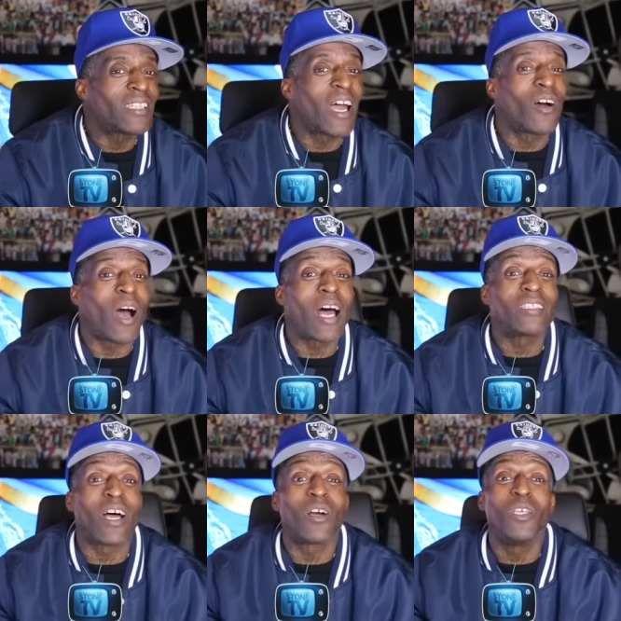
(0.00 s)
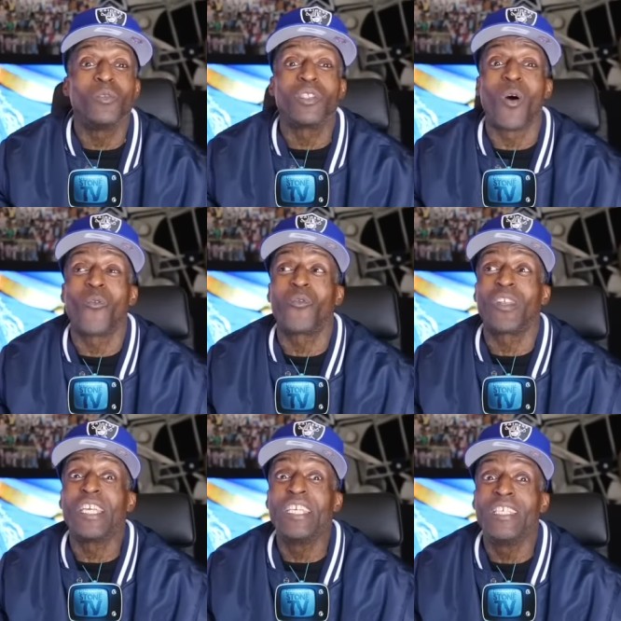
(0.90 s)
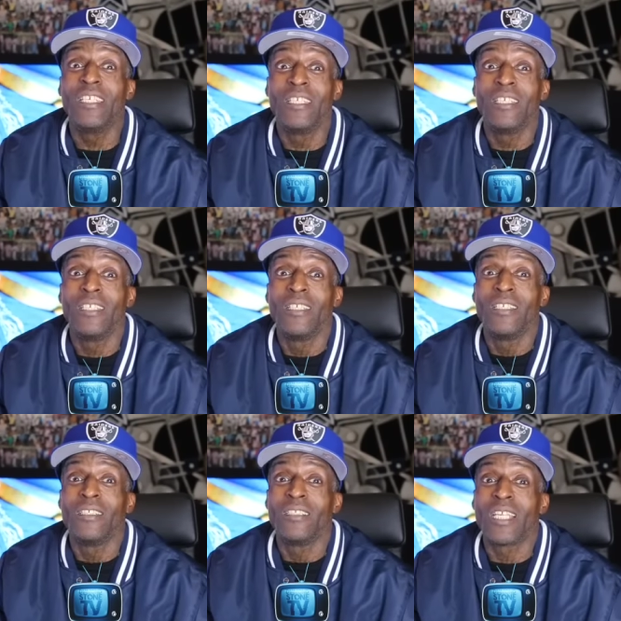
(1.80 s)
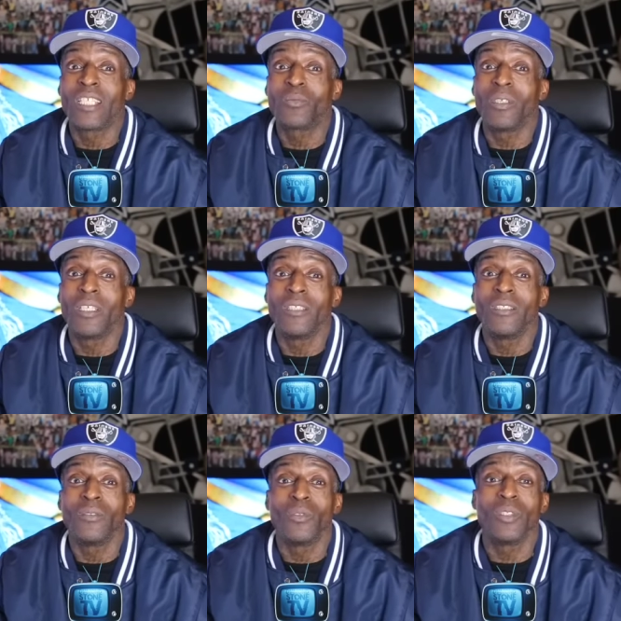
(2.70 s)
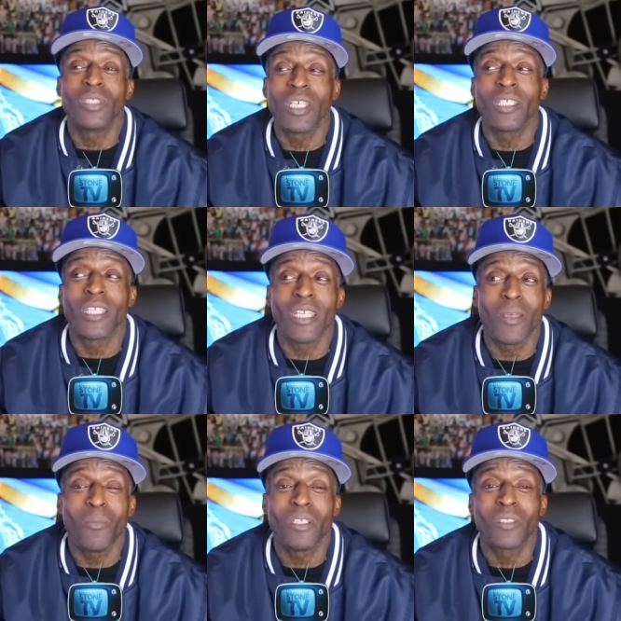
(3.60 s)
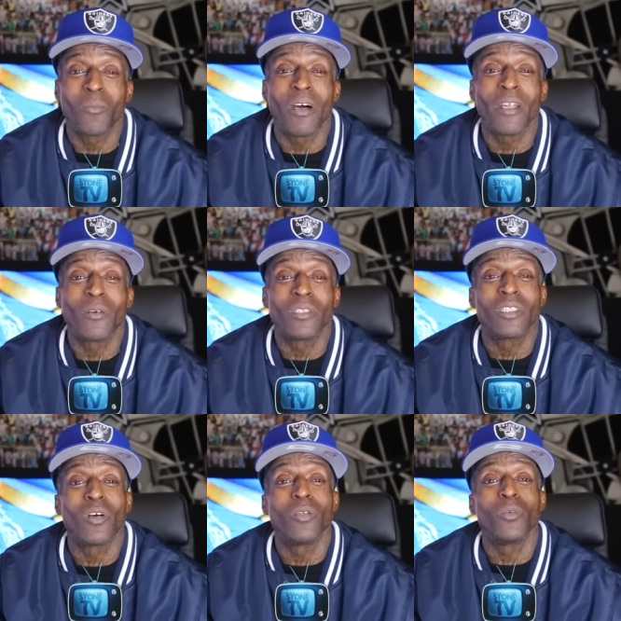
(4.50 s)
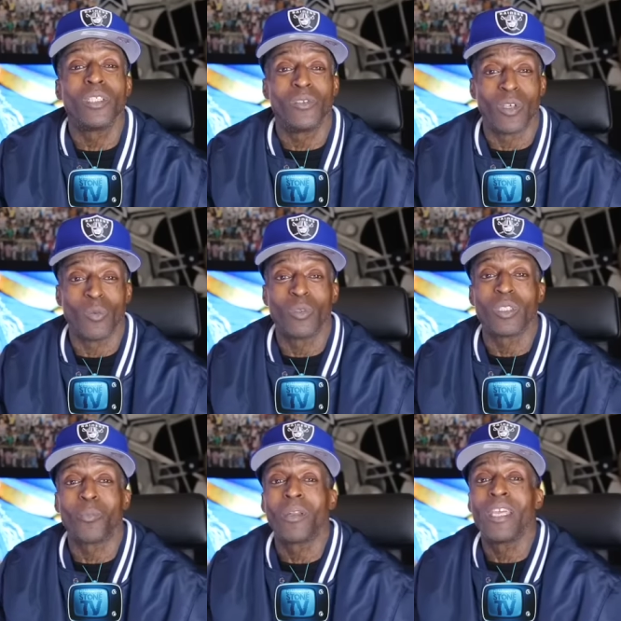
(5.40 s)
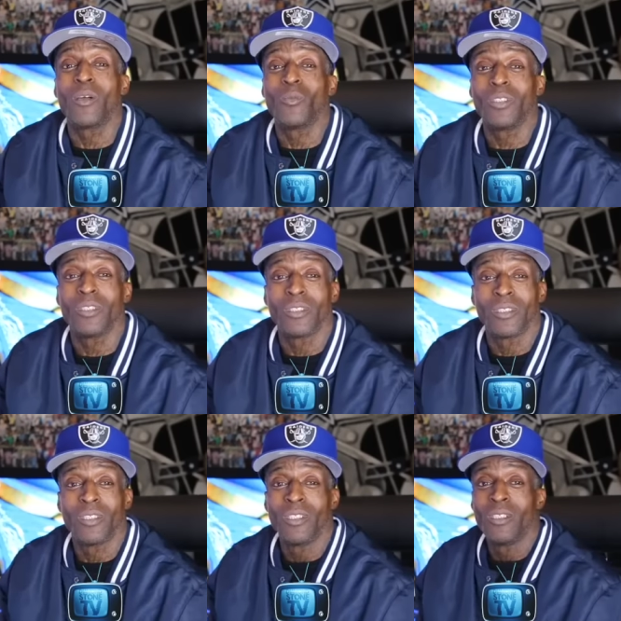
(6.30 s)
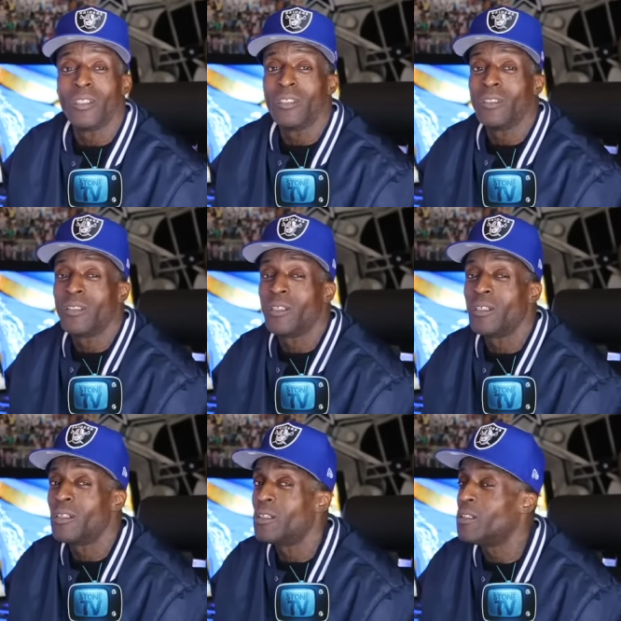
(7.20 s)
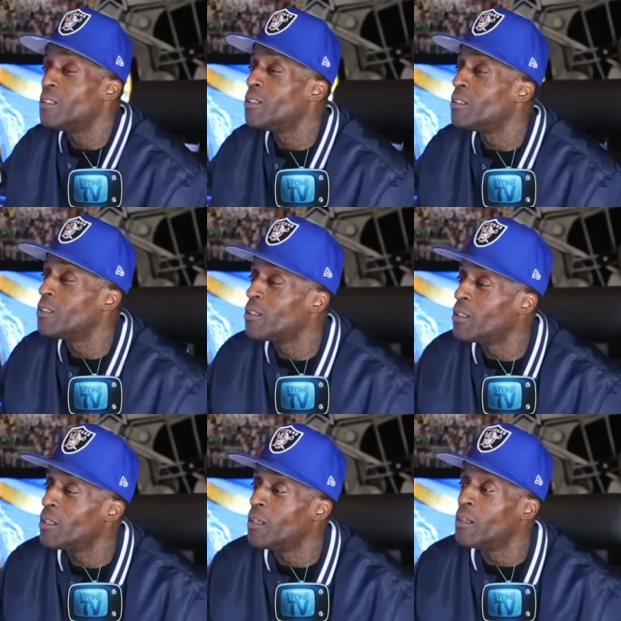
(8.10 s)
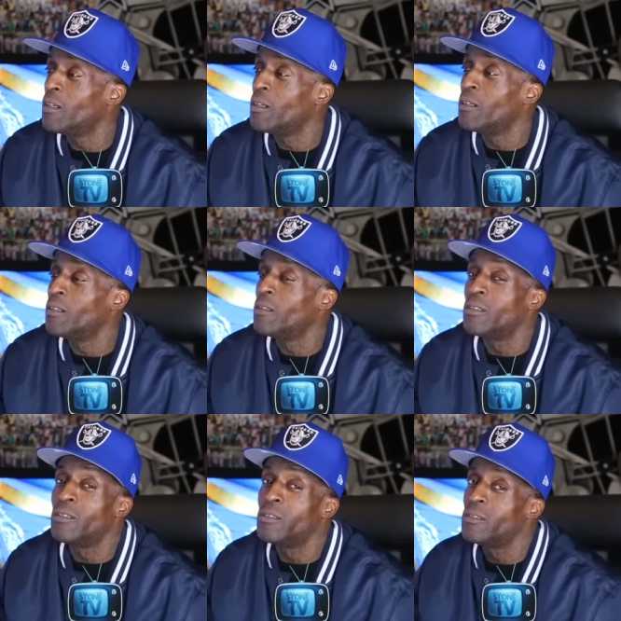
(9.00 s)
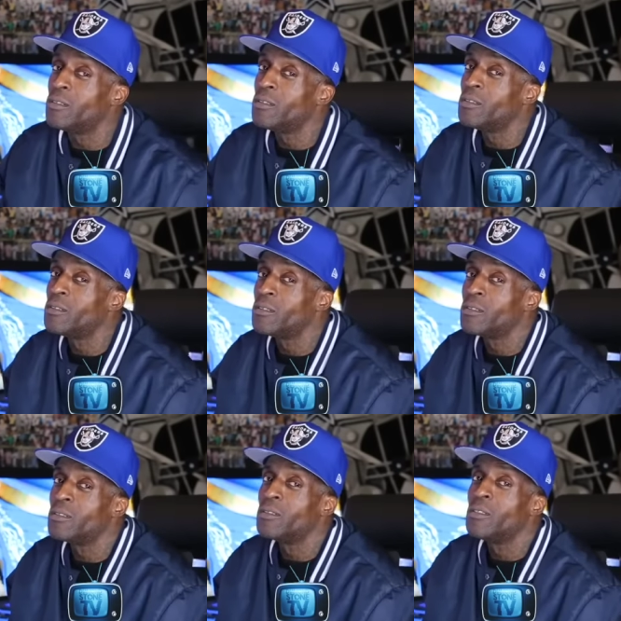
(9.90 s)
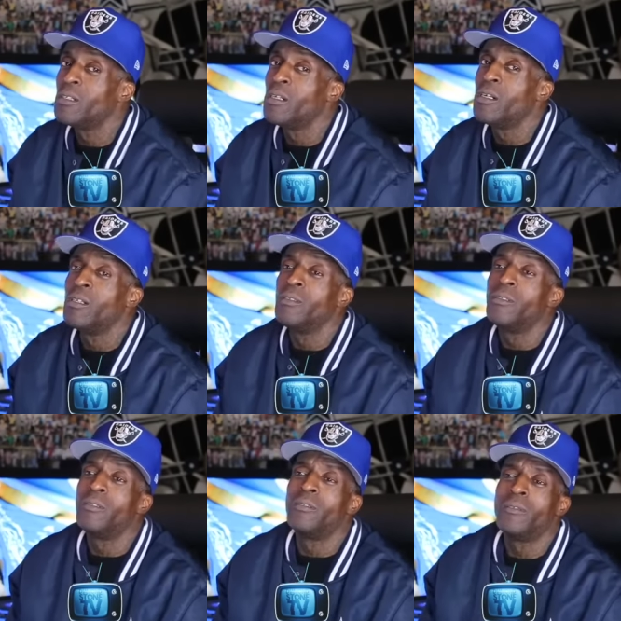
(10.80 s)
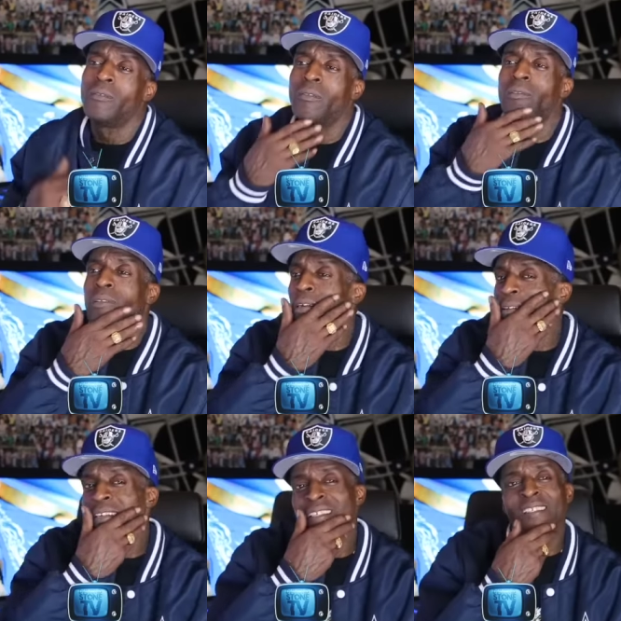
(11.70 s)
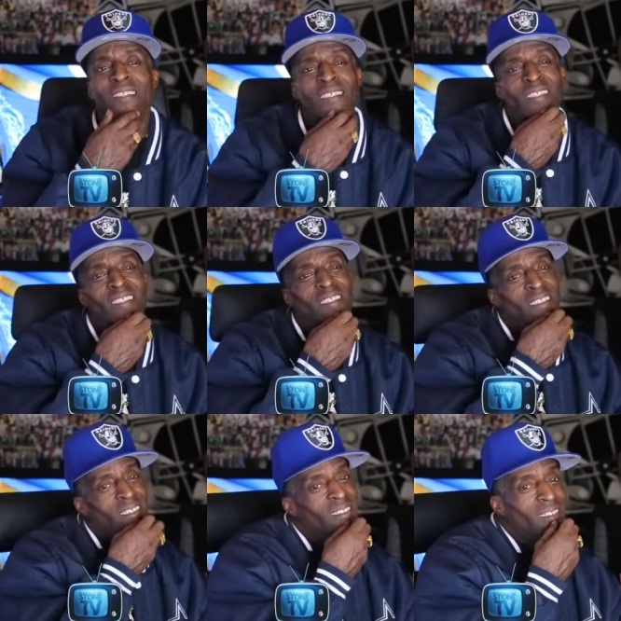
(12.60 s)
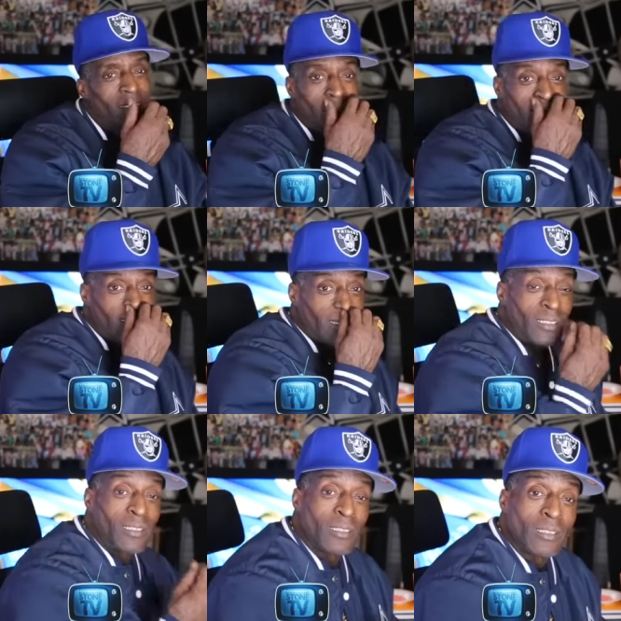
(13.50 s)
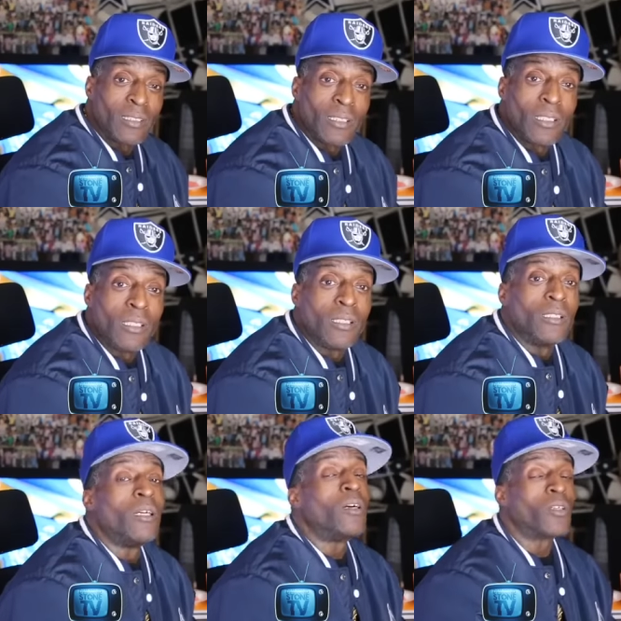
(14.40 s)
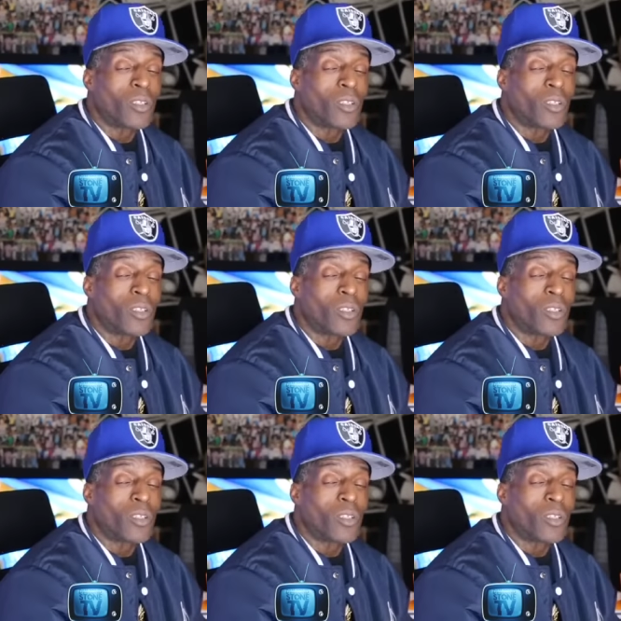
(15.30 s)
I thought he was gonna flee. Yeah. That's mean. When you see it there, that means somebody already told him what the plan was. The plan was right, but his lawyer came out and she did say that that the flight ticket was already canceled before any of that even happened.